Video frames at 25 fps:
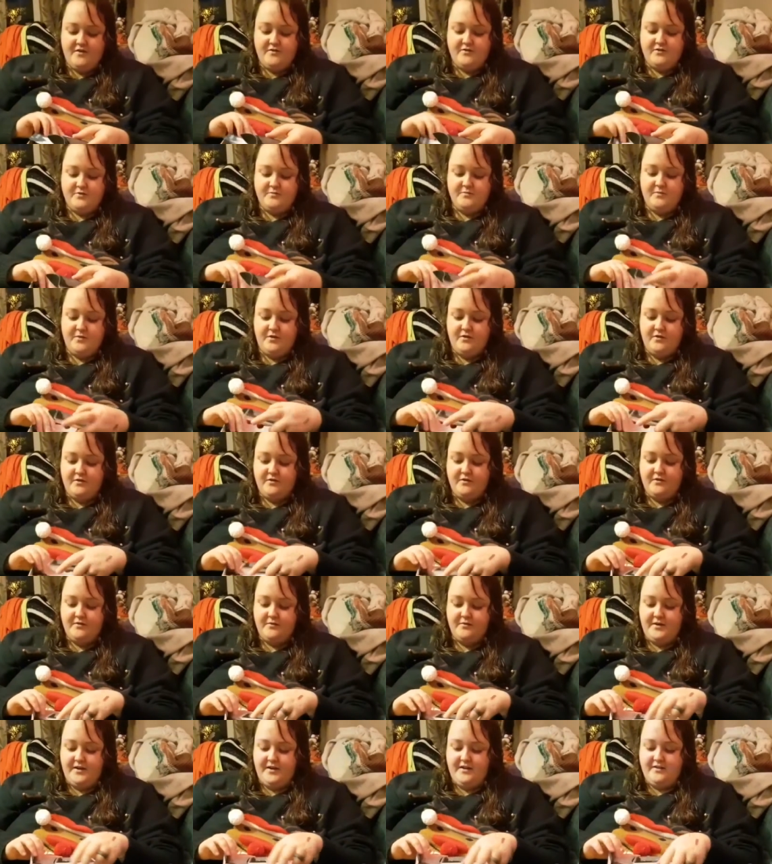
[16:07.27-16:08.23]
over the
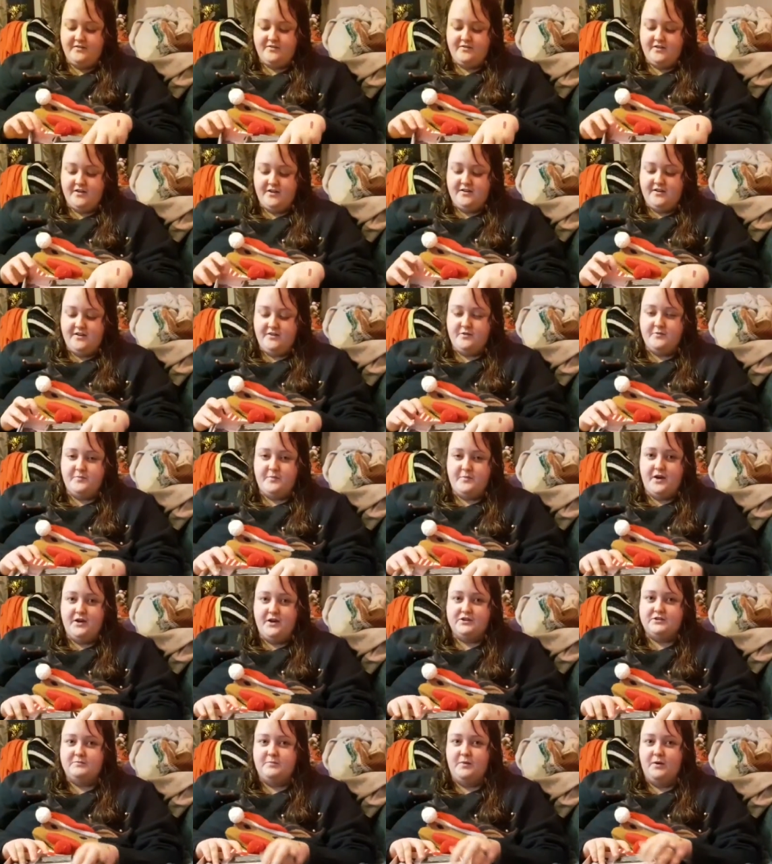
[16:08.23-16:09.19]
moon with another
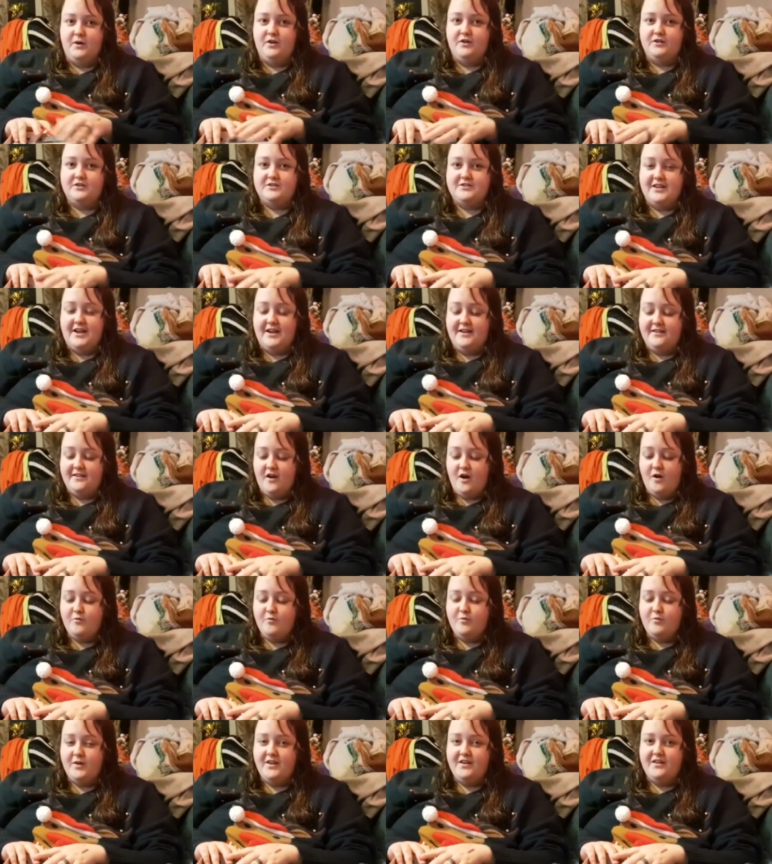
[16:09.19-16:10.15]
Birchbox, and
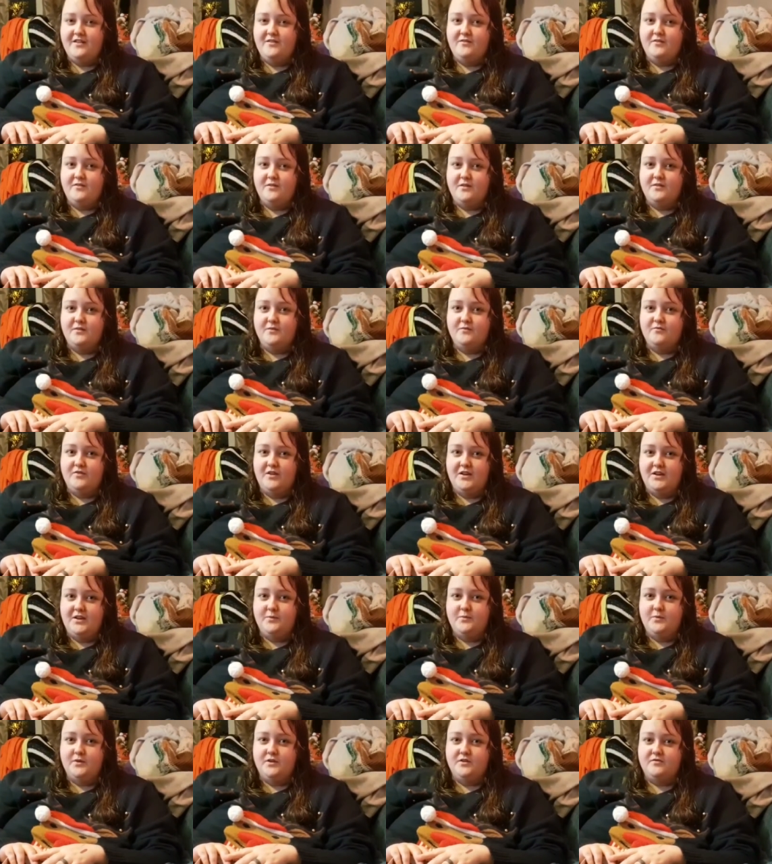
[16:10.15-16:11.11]
I really, re
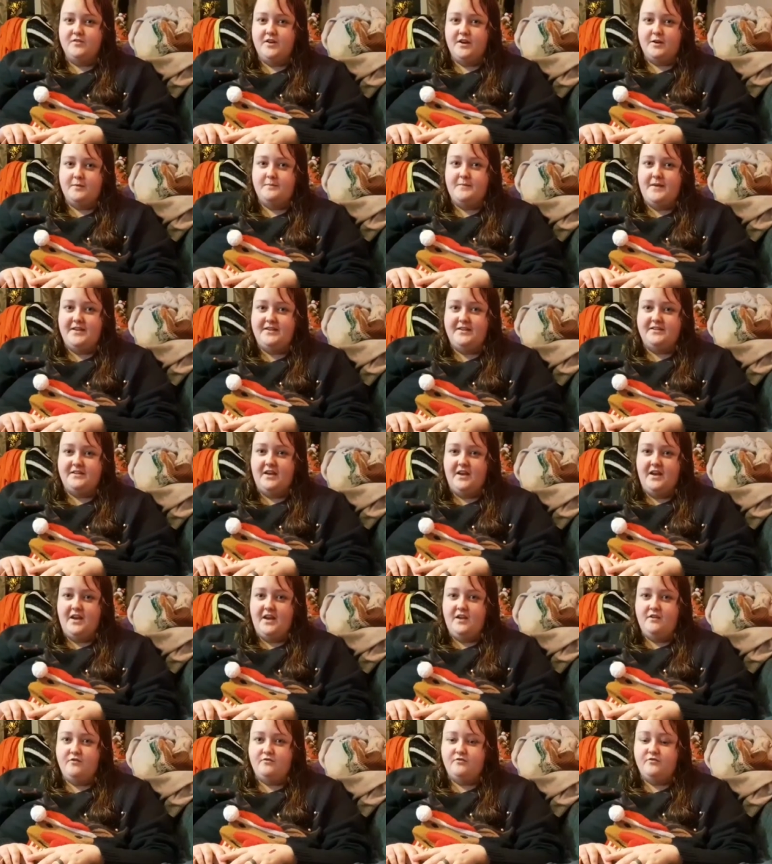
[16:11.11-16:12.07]
really would recommend
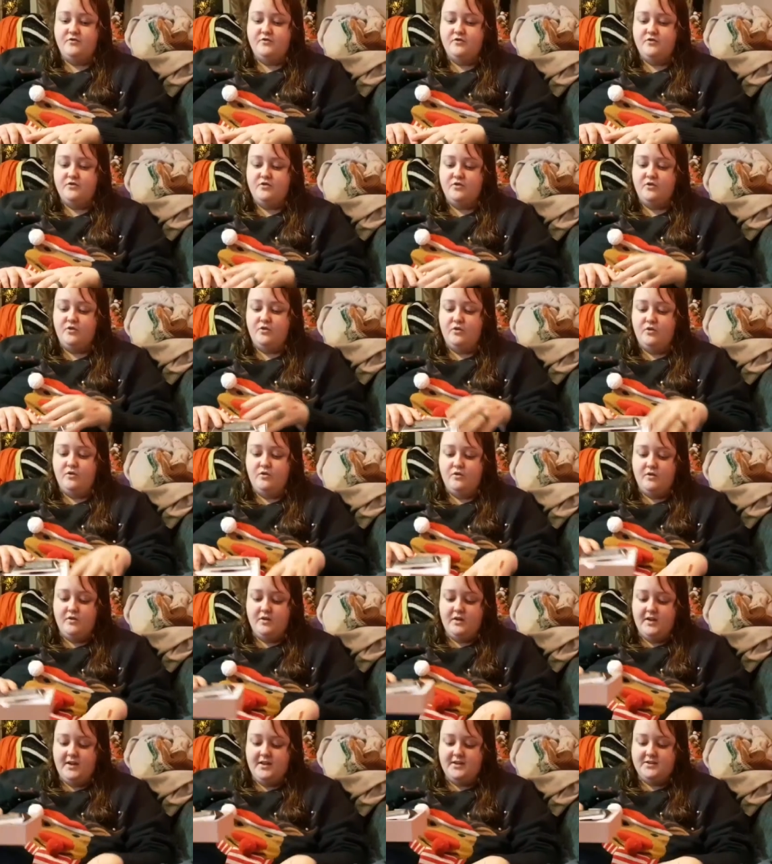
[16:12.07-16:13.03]
it if you're
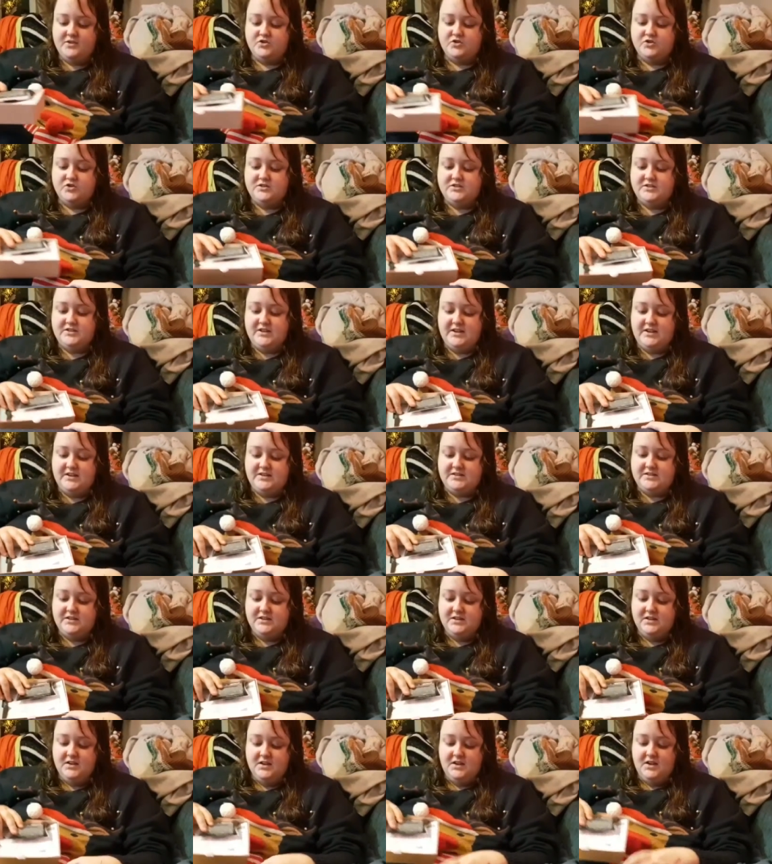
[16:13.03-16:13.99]
interested
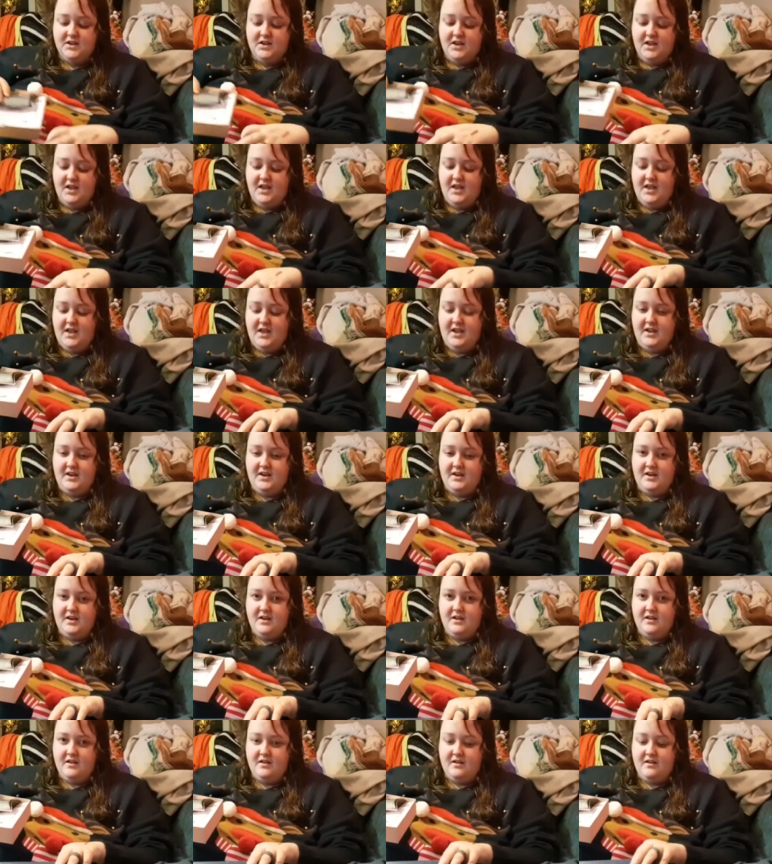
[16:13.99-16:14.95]

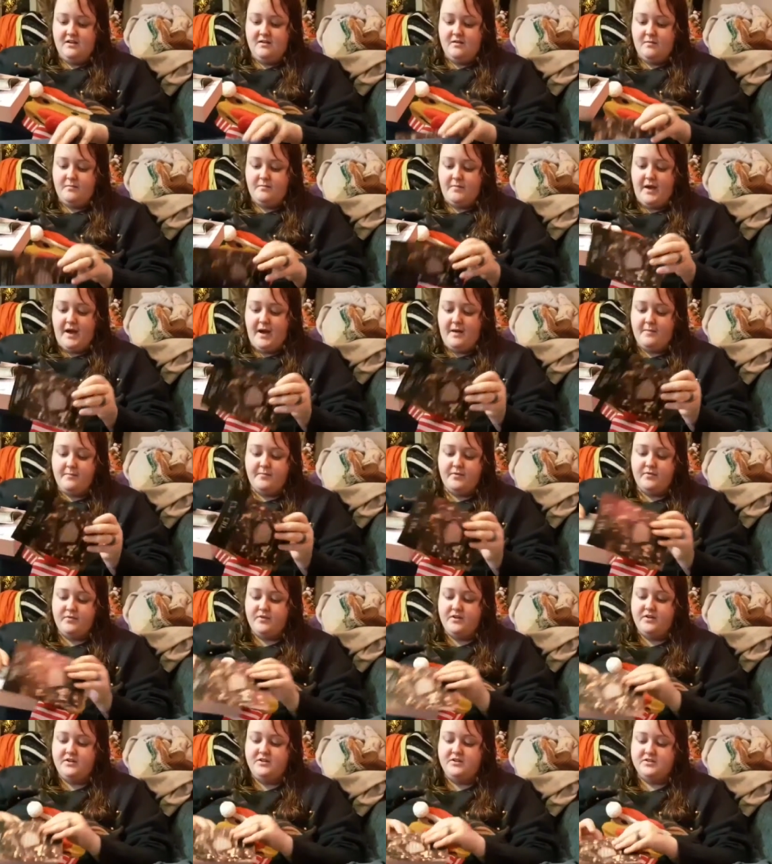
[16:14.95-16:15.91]
in
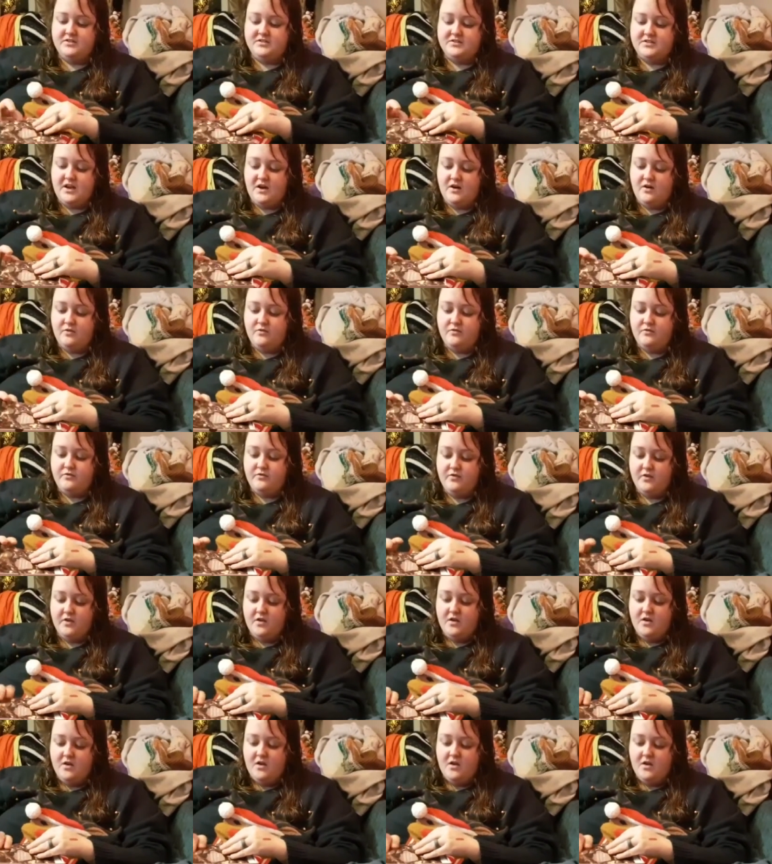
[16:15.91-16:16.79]
pampering yourself